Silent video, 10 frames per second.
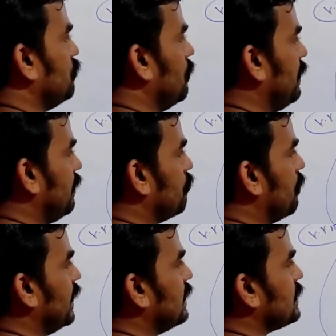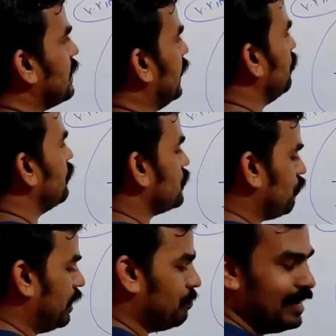it will be minus tan inverse
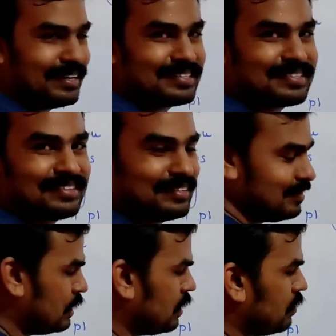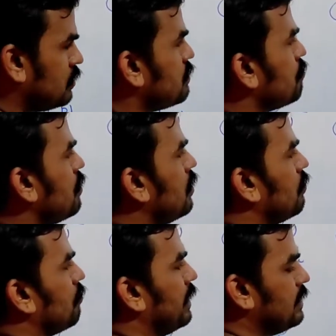y by x. Simple,
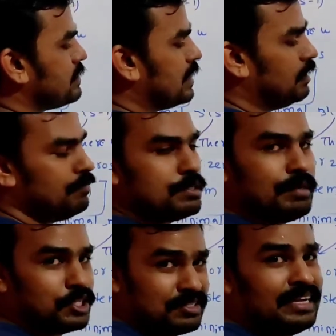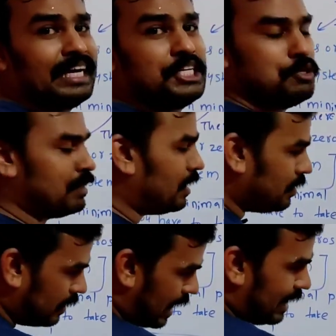minus tan inverse, because negative na
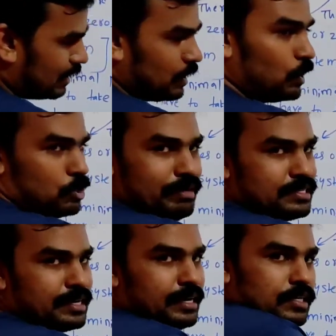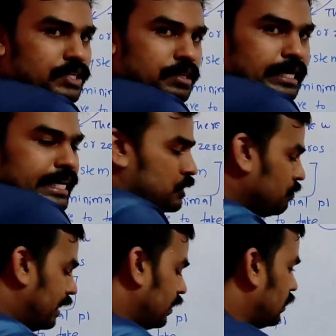clockwise direction,
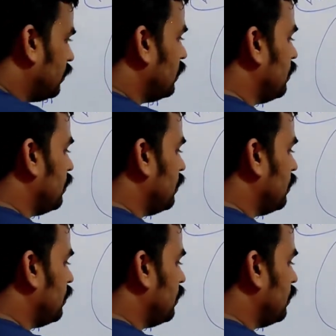negative angle.